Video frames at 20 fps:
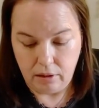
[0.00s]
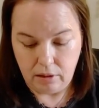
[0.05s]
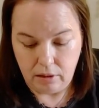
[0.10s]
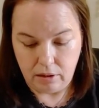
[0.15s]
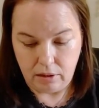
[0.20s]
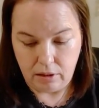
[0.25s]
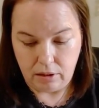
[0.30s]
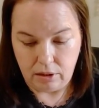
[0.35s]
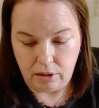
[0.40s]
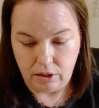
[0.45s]

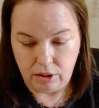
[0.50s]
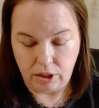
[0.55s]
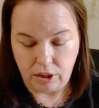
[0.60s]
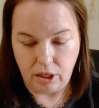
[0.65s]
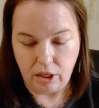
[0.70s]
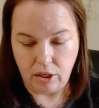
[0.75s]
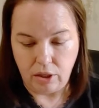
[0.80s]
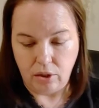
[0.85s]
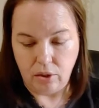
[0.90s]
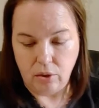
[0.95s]

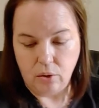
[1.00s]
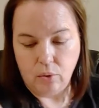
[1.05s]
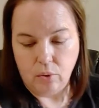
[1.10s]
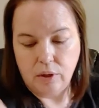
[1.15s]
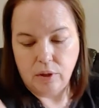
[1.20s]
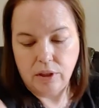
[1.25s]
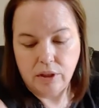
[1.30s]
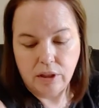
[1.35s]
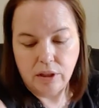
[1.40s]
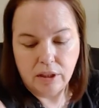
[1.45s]
So,
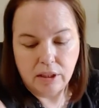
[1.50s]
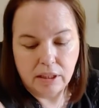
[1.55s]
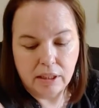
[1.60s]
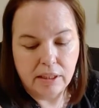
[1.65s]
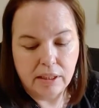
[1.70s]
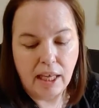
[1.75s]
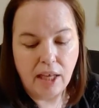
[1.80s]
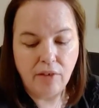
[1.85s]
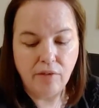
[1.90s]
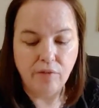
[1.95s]

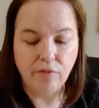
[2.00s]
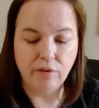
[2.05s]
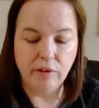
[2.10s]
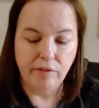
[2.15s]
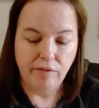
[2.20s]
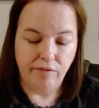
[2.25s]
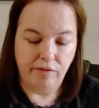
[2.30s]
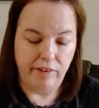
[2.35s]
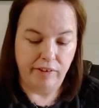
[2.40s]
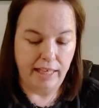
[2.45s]

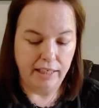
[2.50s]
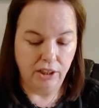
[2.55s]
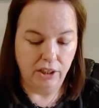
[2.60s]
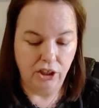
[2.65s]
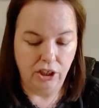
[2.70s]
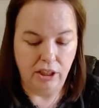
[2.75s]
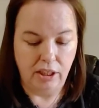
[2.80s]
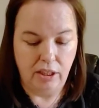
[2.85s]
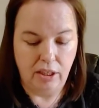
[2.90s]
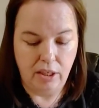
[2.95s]

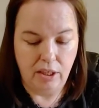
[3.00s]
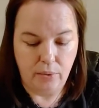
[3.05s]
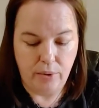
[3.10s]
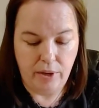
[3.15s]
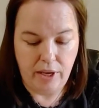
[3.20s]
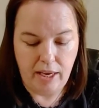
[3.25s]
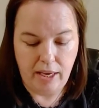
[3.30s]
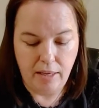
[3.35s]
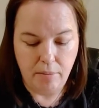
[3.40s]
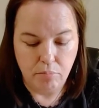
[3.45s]
self-reflection,
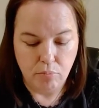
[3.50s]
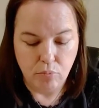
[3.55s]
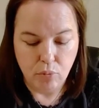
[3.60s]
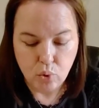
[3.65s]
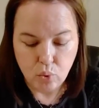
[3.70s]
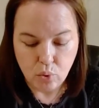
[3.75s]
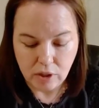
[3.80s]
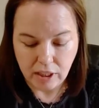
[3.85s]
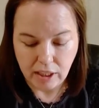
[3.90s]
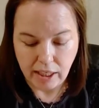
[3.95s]
okay?
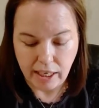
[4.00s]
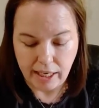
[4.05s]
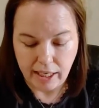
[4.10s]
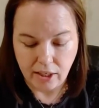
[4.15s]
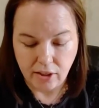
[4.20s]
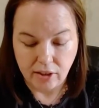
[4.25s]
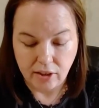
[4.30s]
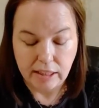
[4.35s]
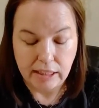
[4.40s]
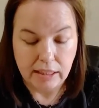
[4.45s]
Moon in
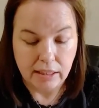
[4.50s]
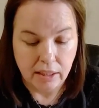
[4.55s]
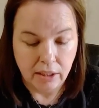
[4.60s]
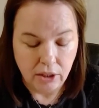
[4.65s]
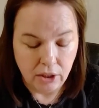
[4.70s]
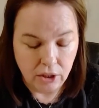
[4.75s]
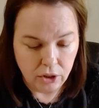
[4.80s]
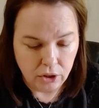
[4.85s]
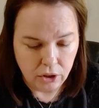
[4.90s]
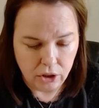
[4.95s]
Aries,
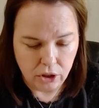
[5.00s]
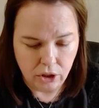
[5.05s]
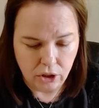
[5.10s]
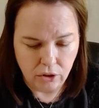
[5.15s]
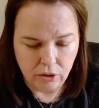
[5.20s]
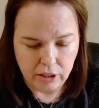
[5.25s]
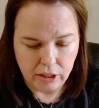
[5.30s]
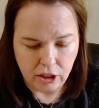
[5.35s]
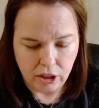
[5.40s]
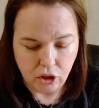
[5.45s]

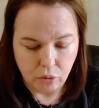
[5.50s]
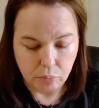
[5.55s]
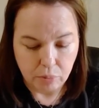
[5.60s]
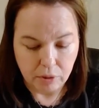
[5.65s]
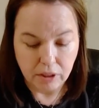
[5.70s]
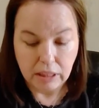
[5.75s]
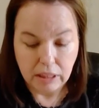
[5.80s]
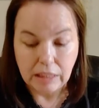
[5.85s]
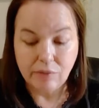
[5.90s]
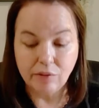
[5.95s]
courage,
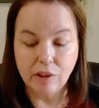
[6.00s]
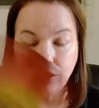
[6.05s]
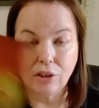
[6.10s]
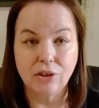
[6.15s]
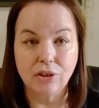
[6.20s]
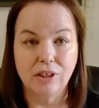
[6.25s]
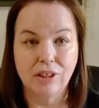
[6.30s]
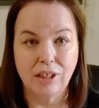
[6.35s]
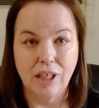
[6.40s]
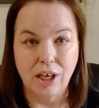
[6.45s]
believe in
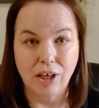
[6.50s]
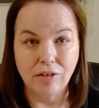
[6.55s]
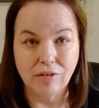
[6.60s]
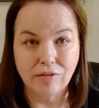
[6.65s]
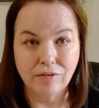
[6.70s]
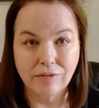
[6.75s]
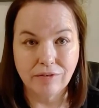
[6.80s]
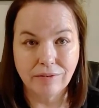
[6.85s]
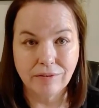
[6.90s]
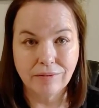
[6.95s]

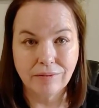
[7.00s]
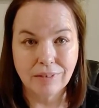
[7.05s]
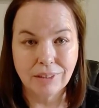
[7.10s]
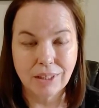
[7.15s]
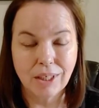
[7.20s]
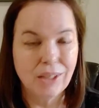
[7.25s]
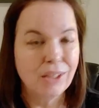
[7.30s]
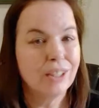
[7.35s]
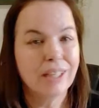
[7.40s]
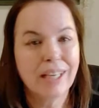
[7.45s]
yourself,
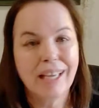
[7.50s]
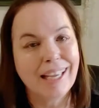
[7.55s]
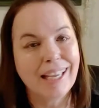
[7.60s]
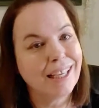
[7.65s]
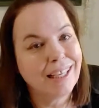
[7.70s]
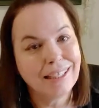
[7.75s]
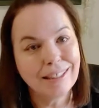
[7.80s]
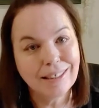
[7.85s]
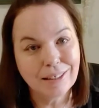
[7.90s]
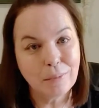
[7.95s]

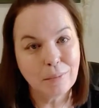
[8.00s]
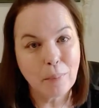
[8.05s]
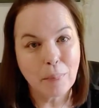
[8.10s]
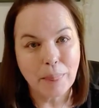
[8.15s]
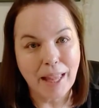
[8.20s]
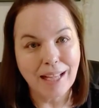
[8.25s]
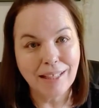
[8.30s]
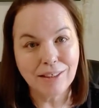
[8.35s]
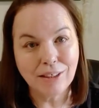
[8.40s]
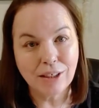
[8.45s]
okay?
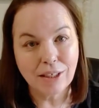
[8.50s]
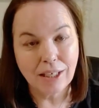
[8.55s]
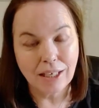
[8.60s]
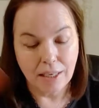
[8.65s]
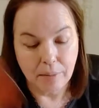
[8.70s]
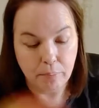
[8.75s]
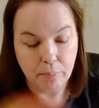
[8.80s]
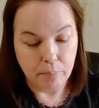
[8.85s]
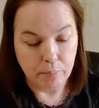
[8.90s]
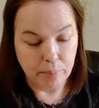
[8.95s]
That's
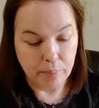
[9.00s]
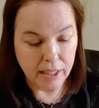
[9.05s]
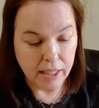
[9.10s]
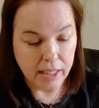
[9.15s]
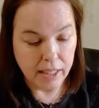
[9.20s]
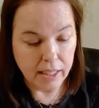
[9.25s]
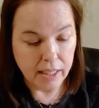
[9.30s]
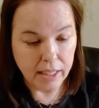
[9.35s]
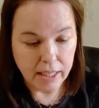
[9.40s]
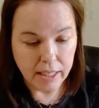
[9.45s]
a
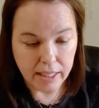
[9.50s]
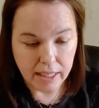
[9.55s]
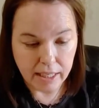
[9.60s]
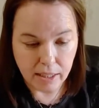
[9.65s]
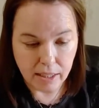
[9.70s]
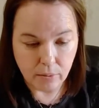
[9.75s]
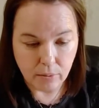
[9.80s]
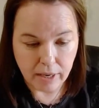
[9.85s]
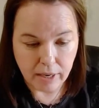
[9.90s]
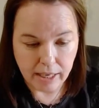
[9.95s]
biggie
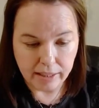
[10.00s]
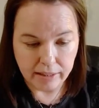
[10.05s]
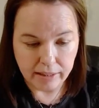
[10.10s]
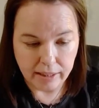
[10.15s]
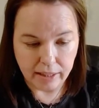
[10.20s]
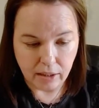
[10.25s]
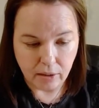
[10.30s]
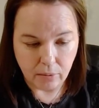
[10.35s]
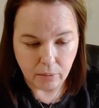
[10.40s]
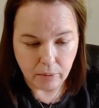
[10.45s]
right
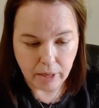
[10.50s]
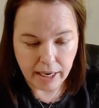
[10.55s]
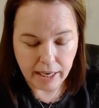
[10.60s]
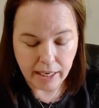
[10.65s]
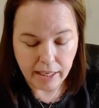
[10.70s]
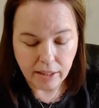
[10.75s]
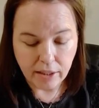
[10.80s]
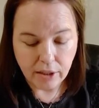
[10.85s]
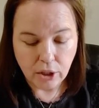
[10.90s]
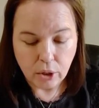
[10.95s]
there,
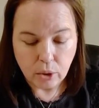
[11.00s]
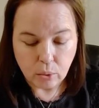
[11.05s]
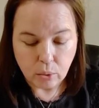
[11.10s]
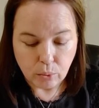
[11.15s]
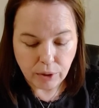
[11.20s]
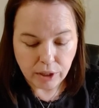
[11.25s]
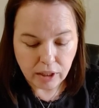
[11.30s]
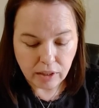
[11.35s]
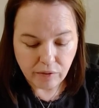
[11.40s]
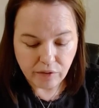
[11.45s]
right?
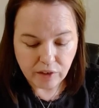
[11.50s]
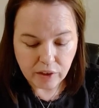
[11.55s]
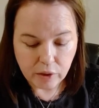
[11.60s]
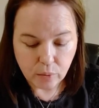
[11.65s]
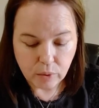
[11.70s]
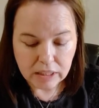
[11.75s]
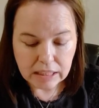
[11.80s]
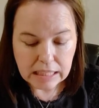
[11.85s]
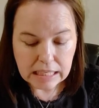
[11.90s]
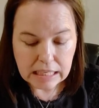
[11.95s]
What if it
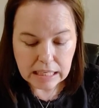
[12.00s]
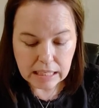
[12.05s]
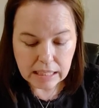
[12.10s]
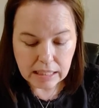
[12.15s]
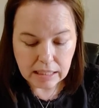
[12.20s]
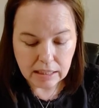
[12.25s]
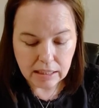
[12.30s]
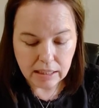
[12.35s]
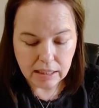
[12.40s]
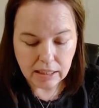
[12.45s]
was
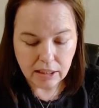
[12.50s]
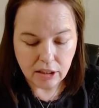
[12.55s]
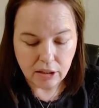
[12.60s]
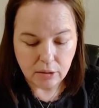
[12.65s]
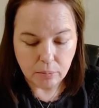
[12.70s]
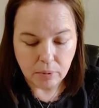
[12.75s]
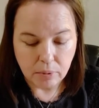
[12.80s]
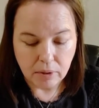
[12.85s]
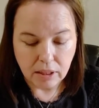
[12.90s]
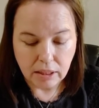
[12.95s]
easy to
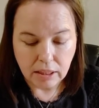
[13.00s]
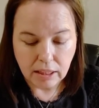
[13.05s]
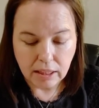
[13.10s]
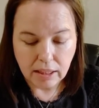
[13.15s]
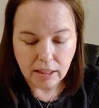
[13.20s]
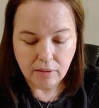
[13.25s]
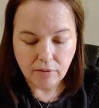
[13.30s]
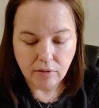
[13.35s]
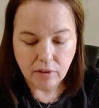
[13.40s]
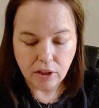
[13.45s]

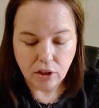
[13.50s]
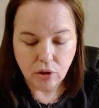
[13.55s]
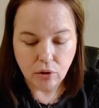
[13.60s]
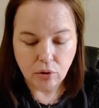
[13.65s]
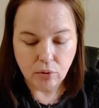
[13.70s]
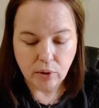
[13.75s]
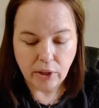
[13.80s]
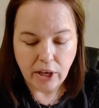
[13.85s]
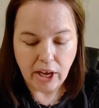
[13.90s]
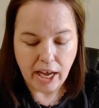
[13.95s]
believe that you
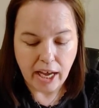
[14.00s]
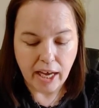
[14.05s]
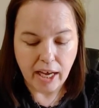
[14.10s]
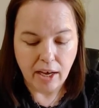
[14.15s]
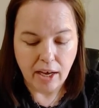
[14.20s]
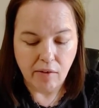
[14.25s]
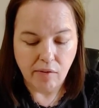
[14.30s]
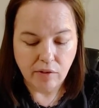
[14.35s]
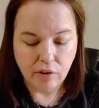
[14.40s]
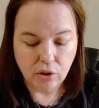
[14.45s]

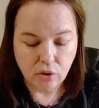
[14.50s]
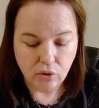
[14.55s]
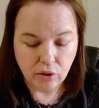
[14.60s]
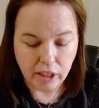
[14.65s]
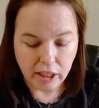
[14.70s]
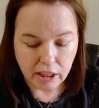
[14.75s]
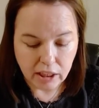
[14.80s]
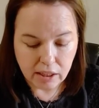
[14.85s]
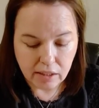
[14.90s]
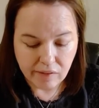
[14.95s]
have
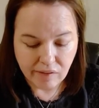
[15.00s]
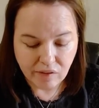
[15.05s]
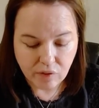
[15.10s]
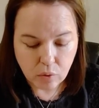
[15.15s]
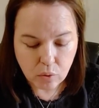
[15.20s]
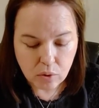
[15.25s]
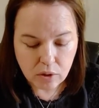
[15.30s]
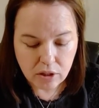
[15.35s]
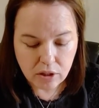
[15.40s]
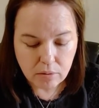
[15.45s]

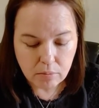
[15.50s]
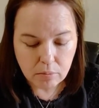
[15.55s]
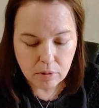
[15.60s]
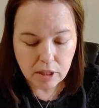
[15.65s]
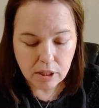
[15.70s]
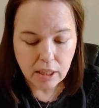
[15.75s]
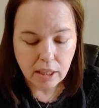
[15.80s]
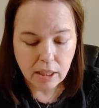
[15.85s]
transformed,